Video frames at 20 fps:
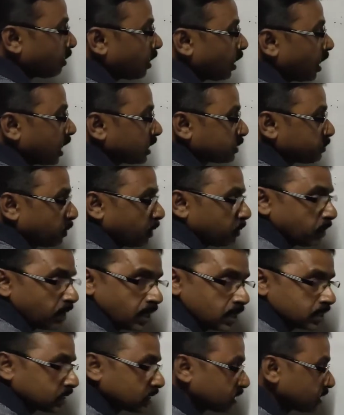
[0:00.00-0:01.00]
SP
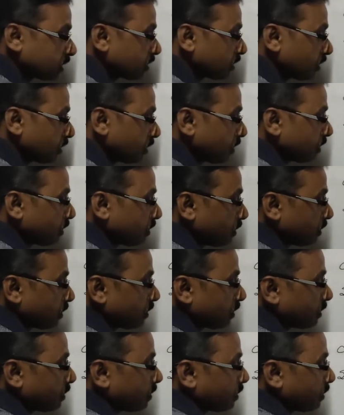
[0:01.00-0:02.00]
minus
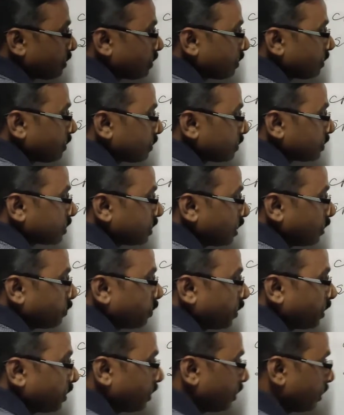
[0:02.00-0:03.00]

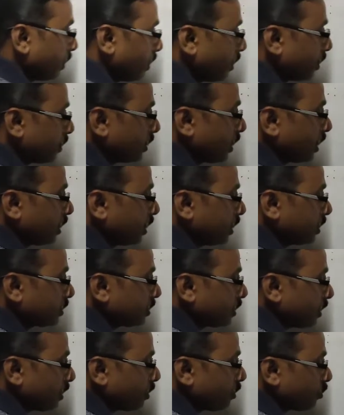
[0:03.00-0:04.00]
CP, that
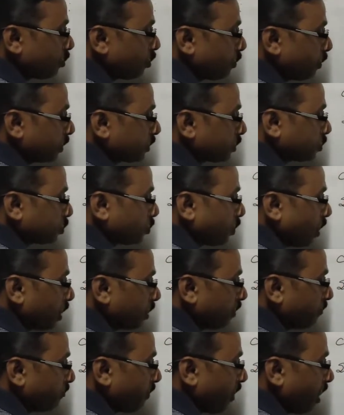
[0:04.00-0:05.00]
is rupees
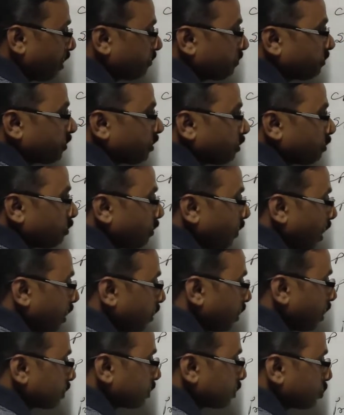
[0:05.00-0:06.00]
25
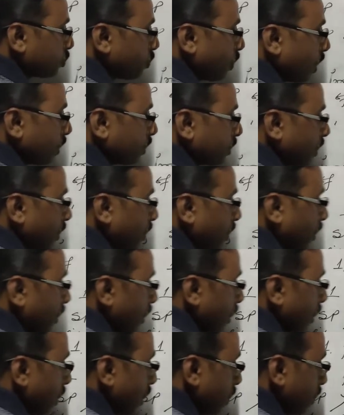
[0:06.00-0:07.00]
minus 20
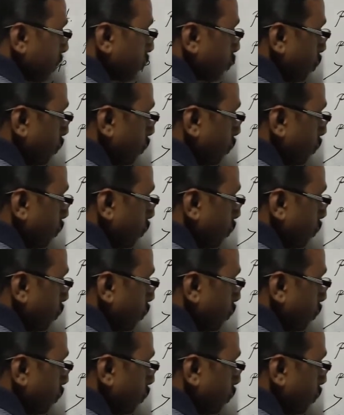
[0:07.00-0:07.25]
is